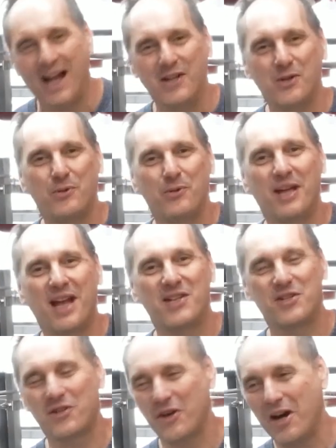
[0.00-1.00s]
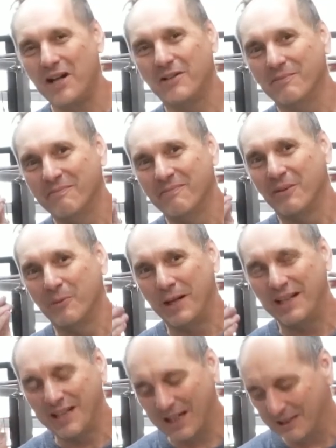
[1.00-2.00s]
Unscrew that side
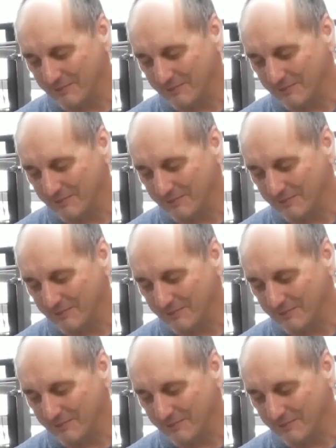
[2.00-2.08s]
wing nut,